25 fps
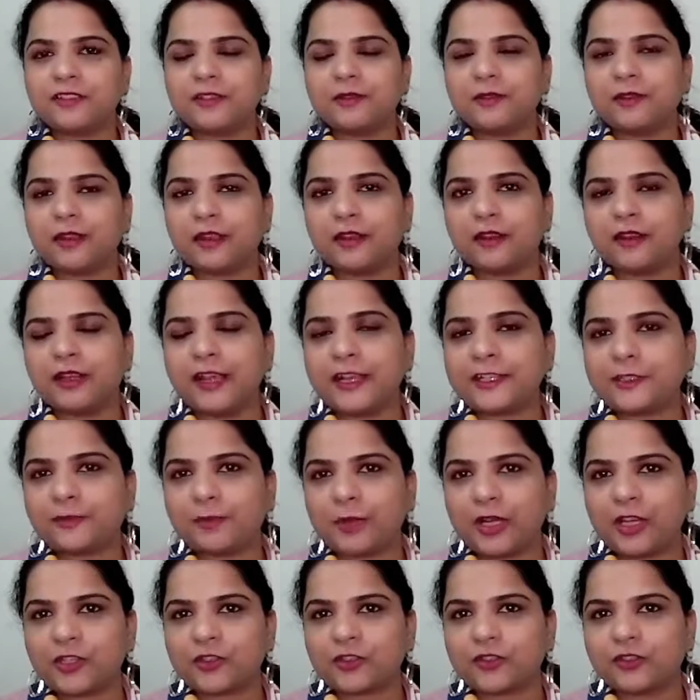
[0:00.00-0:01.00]

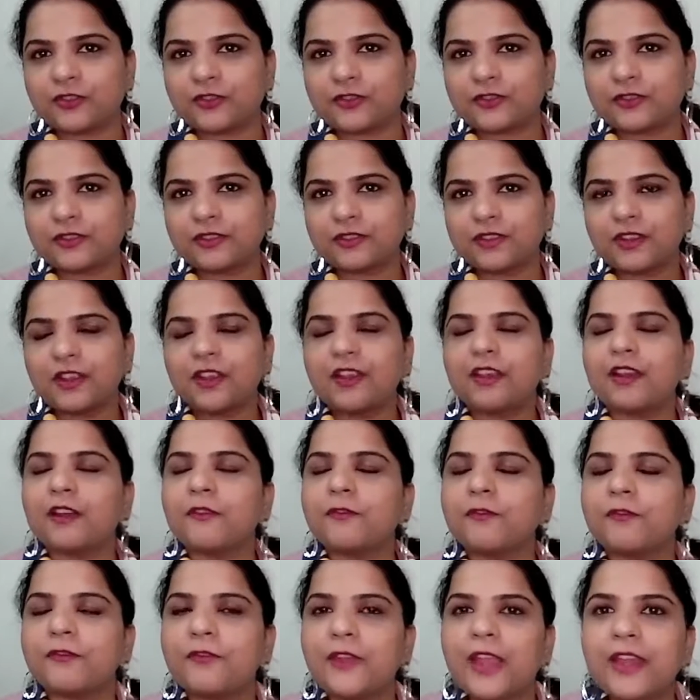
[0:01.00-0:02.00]
expressions, a
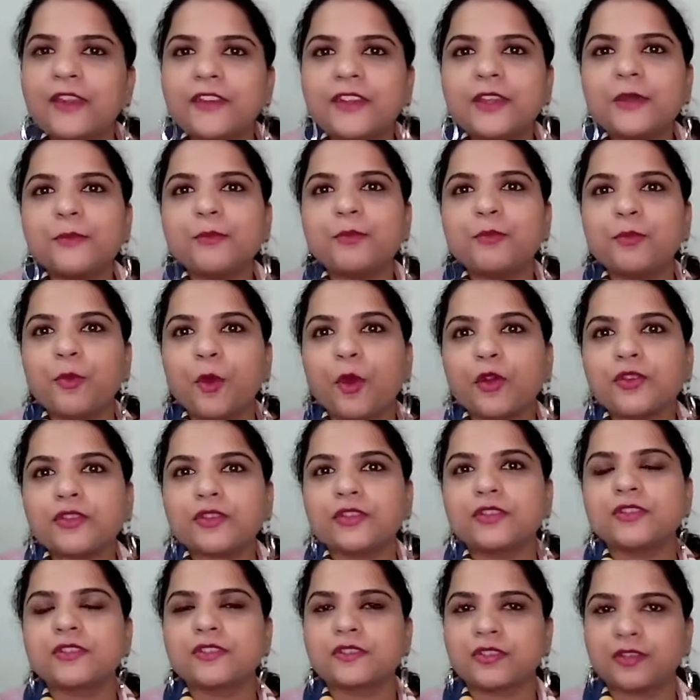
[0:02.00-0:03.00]
very
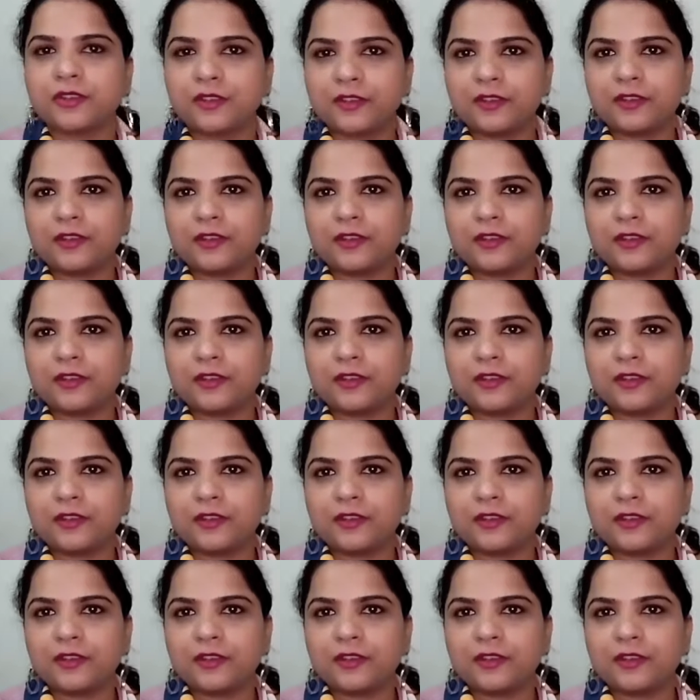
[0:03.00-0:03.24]
important